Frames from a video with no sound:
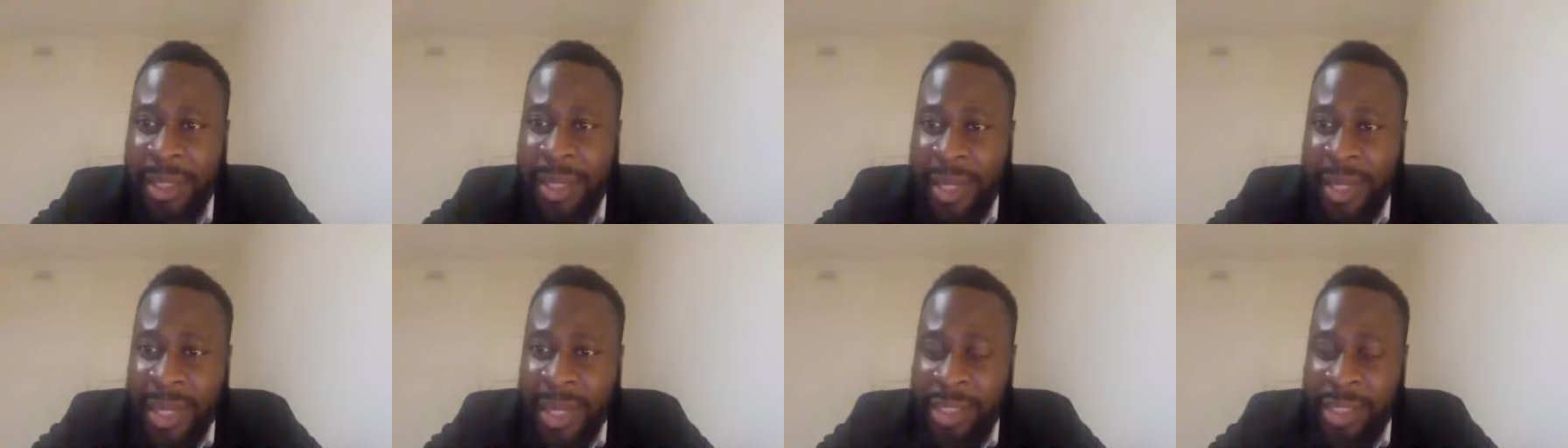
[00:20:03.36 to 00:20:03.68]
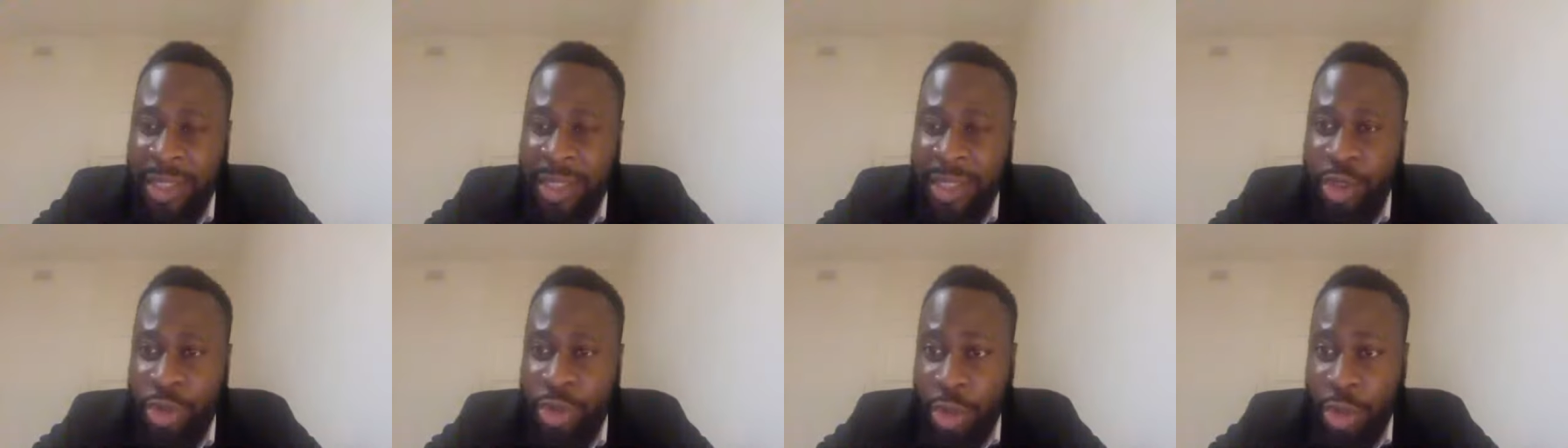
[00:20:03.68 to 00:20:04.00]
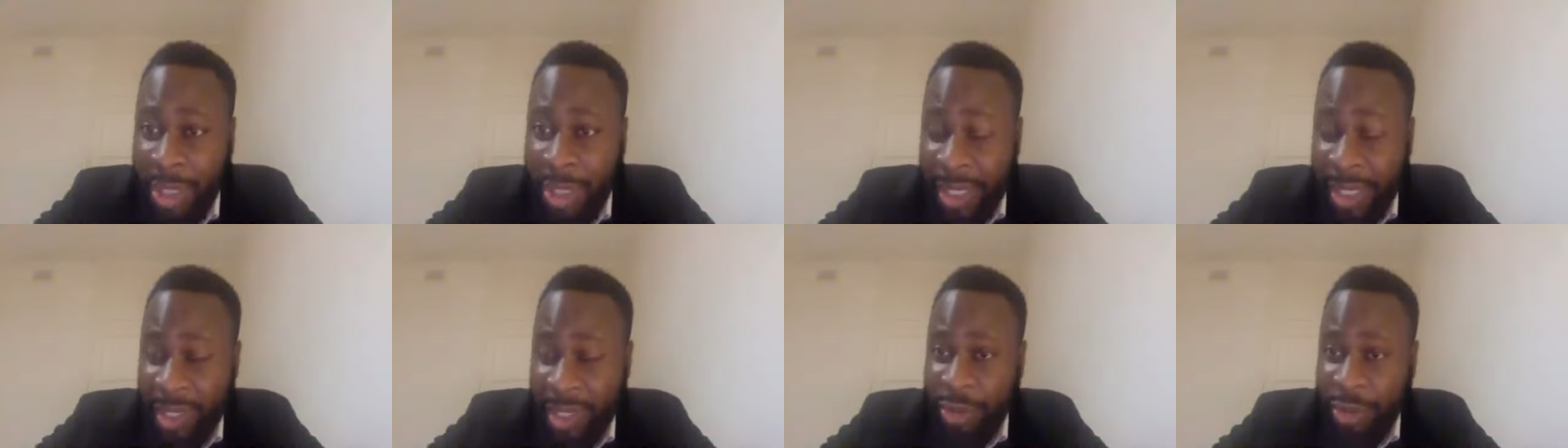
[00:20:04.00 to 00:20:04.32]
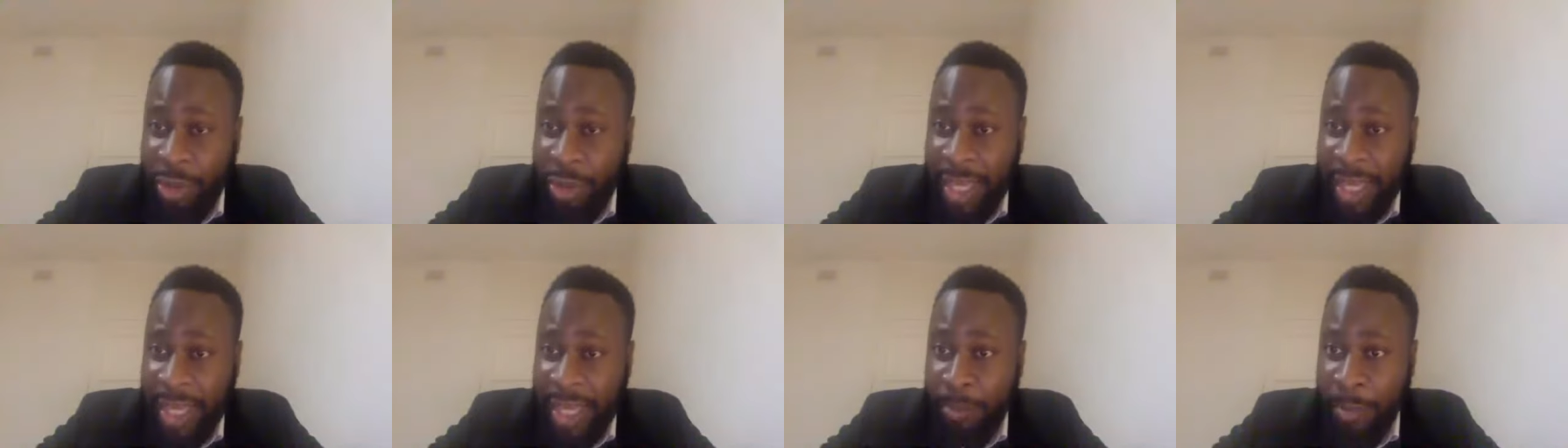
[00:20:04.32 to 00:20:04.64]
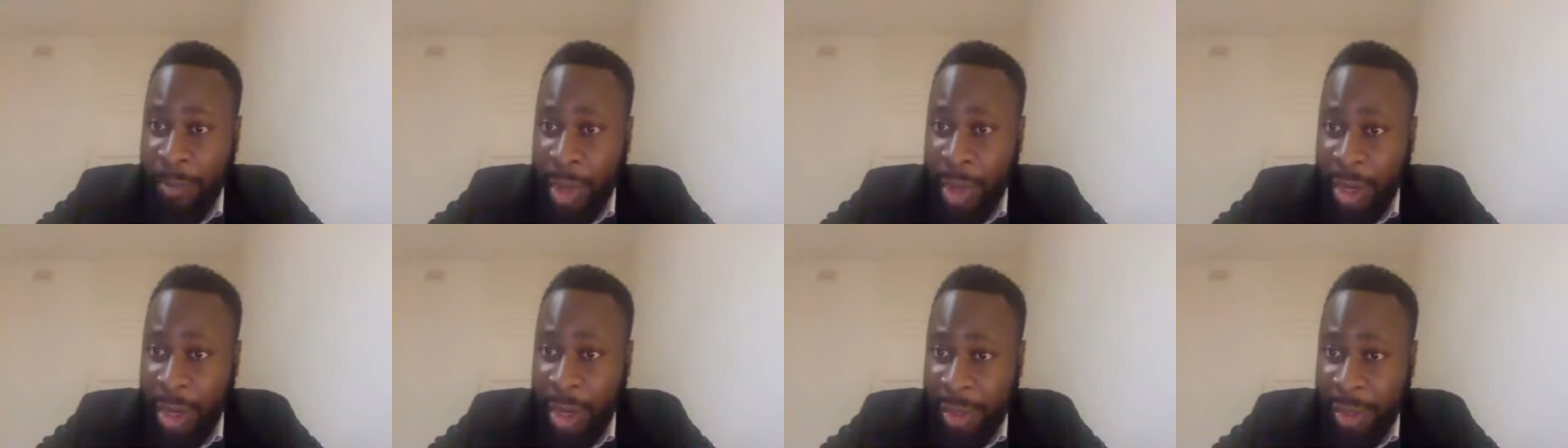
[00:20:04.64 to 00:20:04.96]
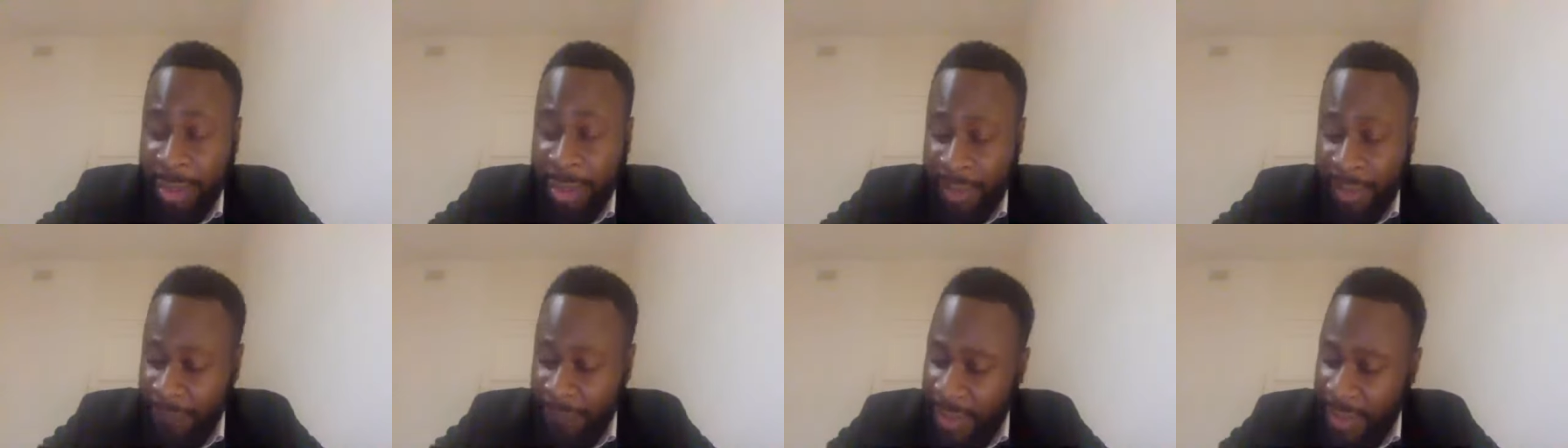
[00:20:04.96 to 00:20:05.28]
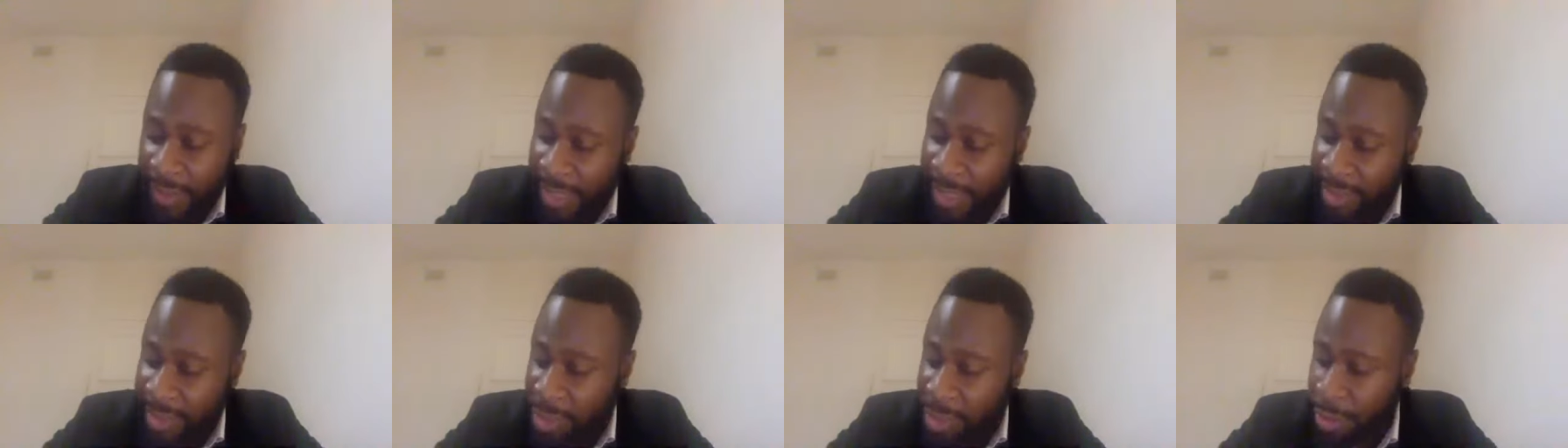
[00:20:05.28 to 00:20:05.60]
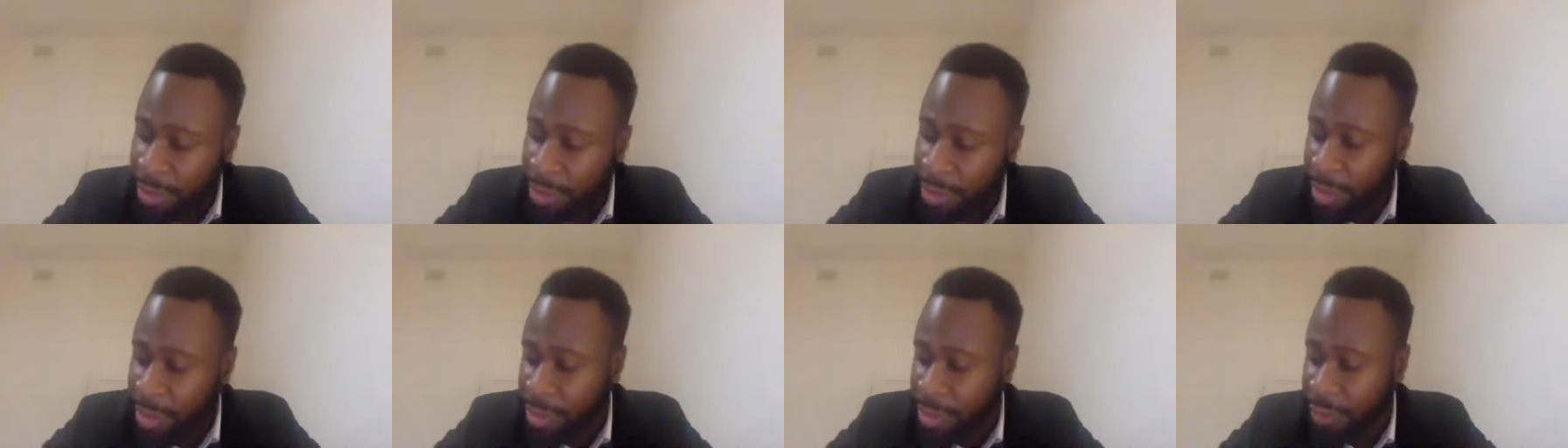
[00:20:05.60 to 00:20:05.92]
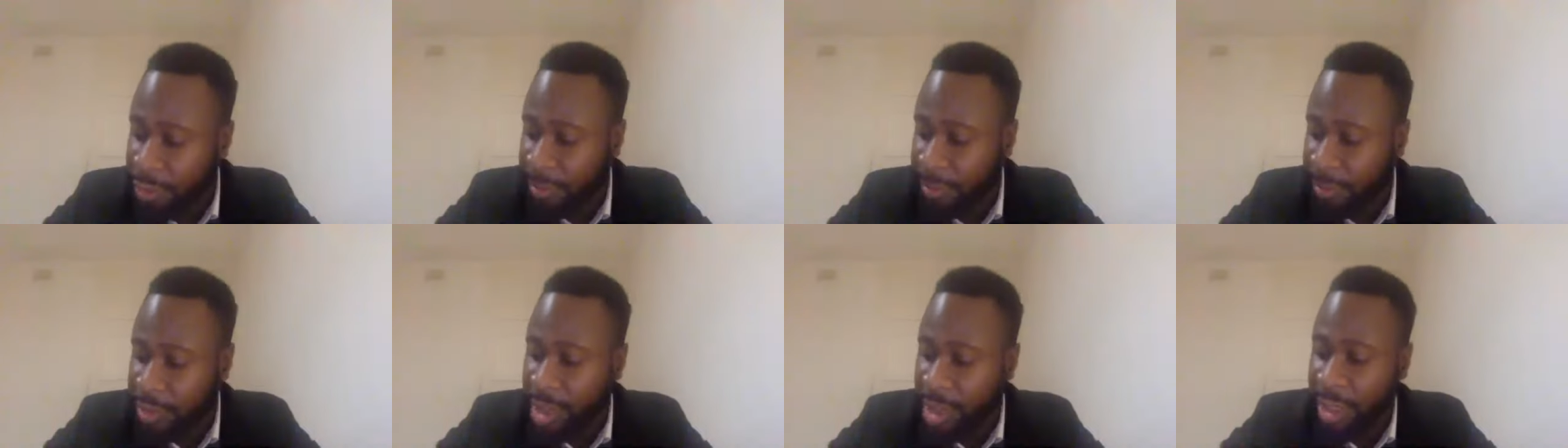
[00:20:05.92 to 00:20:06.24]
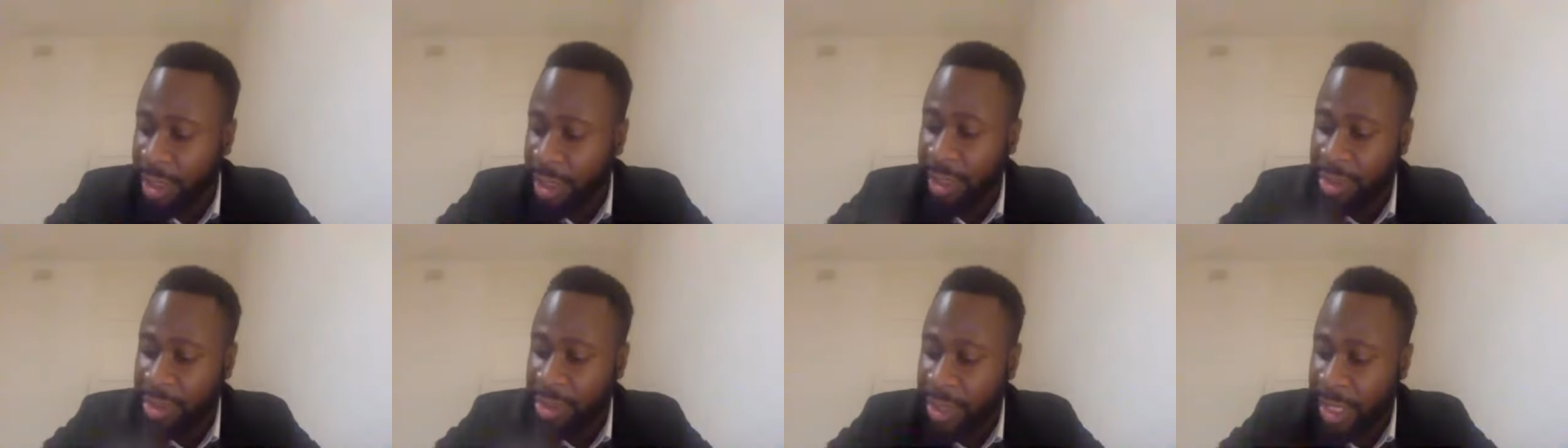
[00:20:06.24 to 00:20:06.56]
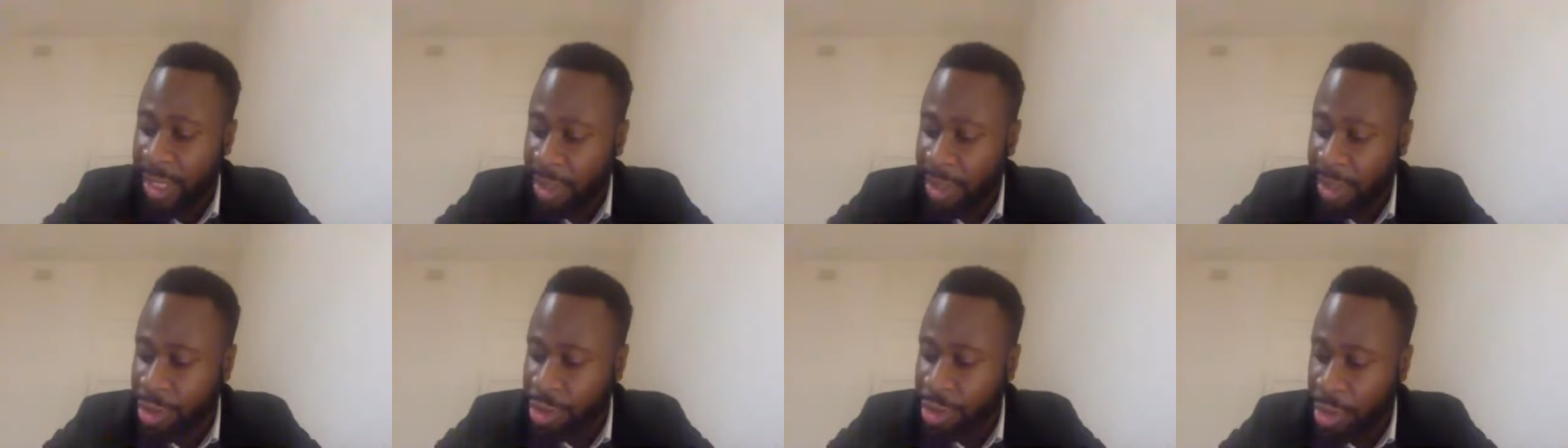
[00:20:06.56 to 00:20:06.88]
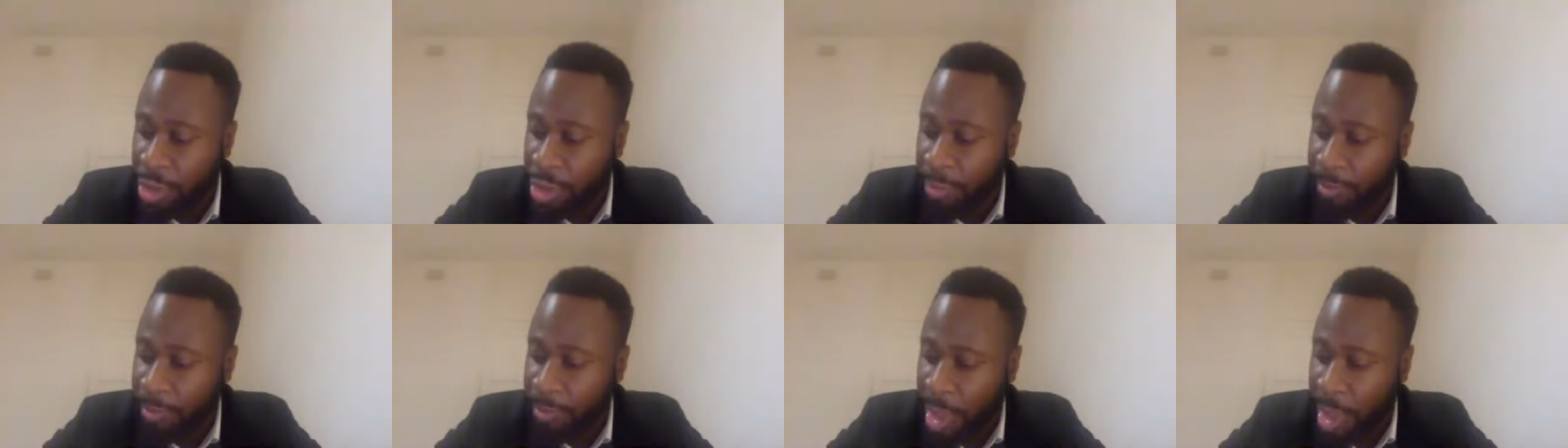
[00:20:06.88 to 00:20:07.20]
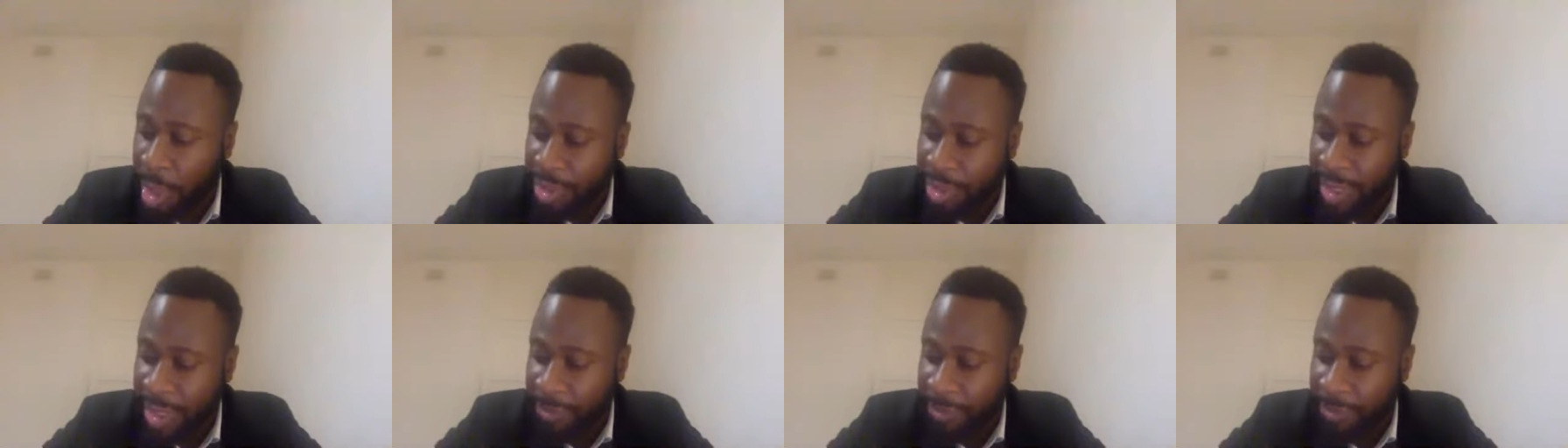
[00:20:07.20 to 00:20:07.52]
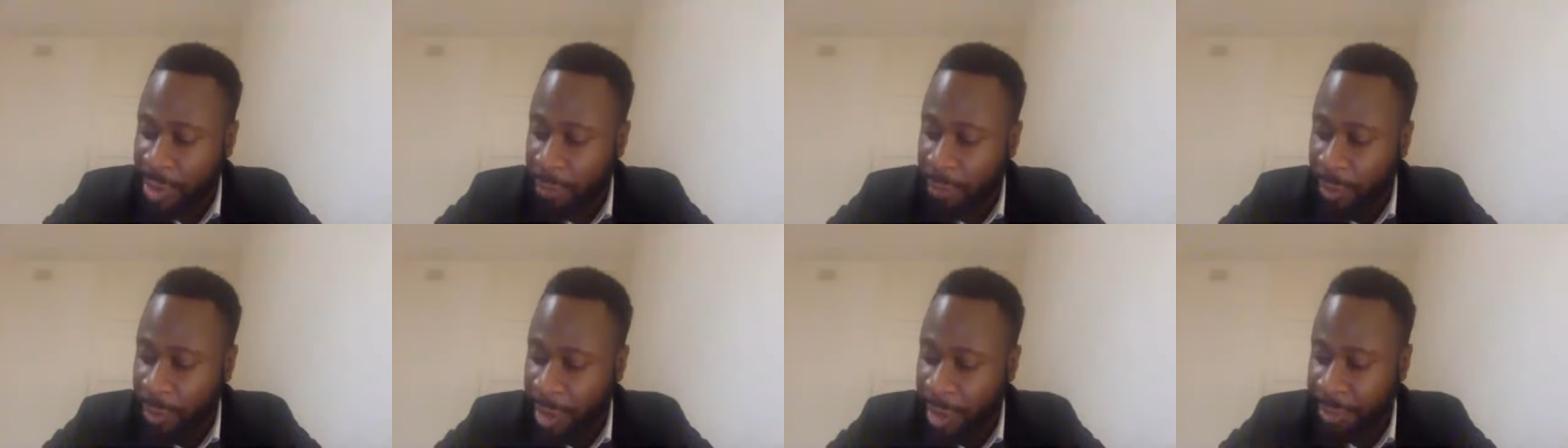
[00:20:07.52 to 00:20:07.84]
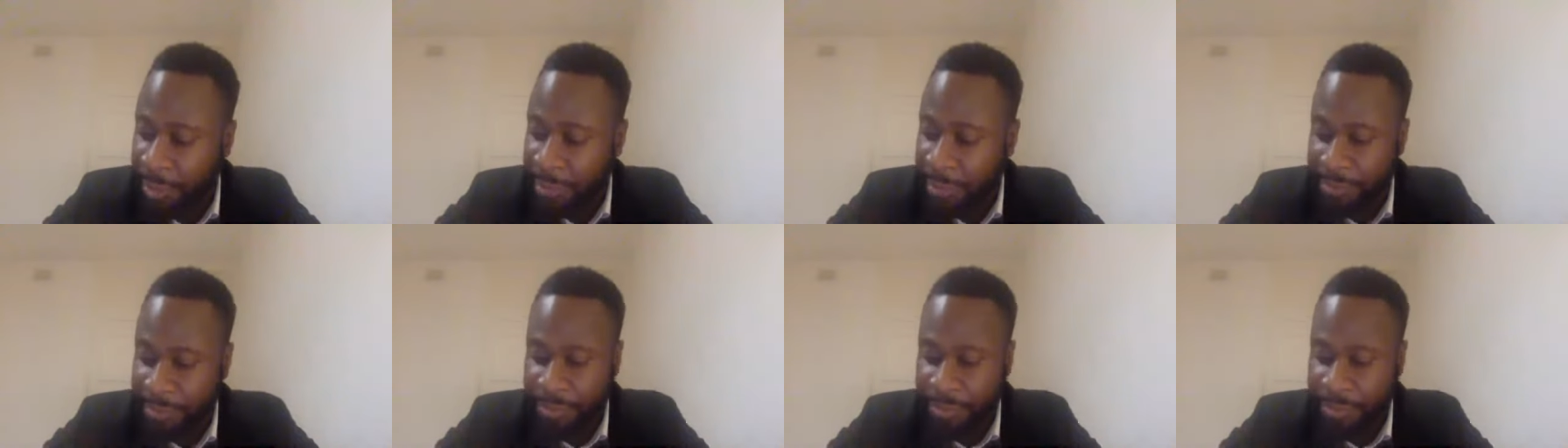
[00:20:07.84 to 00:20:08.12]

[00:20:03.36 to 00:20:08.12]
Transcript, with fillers: He, you know, you know, in Mark, in fact, let's go to the scripture so I can show you. Mark chapter 1.